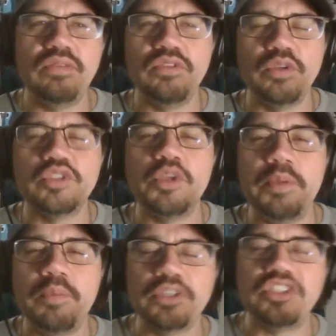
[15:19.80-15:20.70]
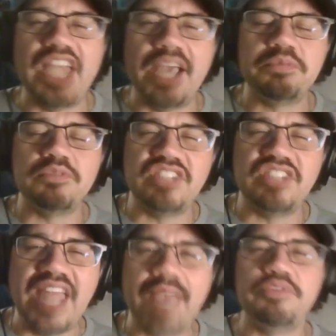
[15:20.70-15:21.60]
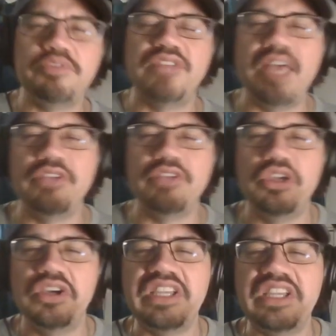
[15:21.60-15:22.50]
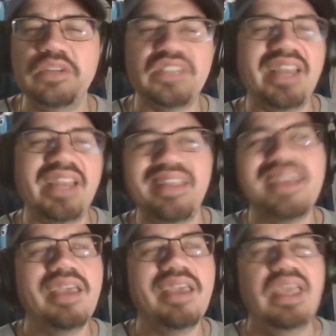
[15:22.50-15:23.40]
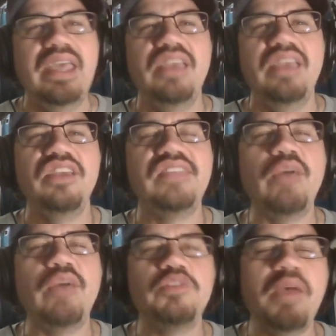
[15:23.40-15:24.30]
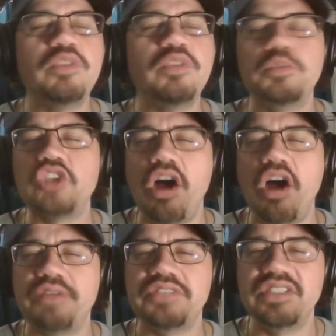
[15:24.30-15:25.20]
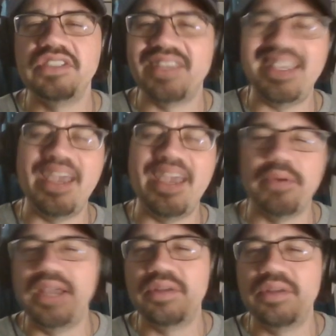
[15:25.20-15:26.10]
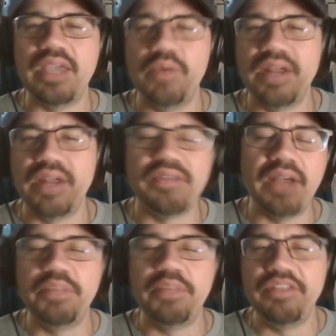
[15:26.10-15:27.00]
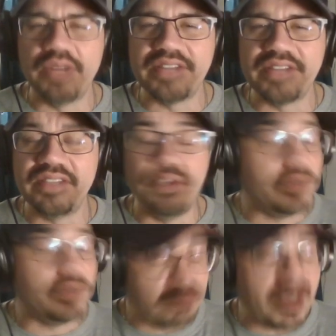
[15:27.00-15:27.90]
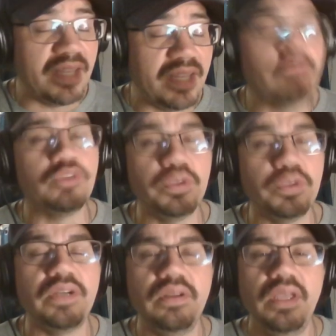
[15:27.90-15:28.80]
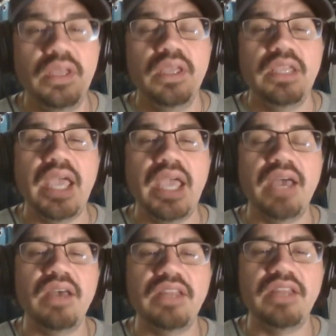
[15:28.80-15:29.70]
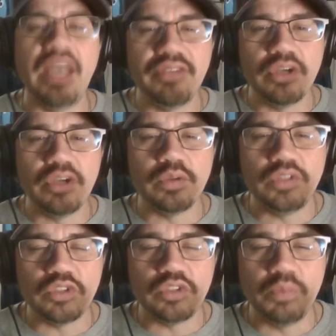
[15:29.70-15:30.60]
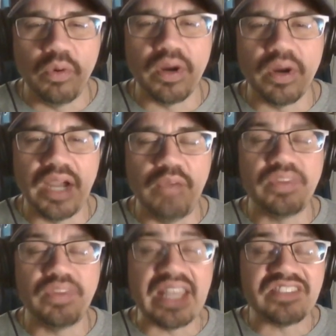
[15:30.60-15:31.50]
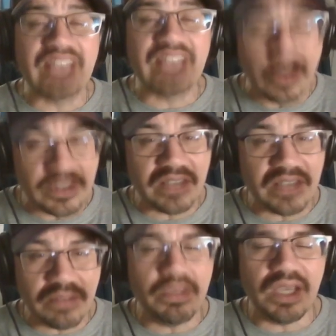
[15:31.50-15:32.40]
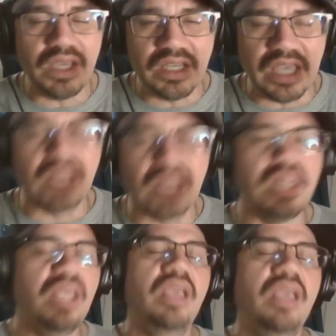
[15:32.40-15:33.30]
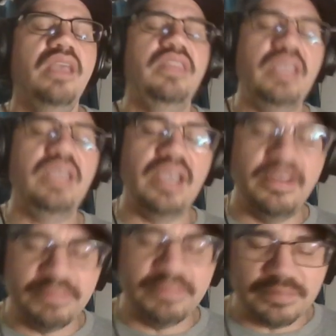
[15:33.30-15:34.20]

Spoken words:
there was going to be more snaps for Dalvin Cook, and it was kind of like that was met with some scoffs. It was like, yeah, right, okay, whatever. I'll believe it when I see it. Well, man, it was real. Yeah, Dalvin Cook was used more, and what that sounds like to me, again, the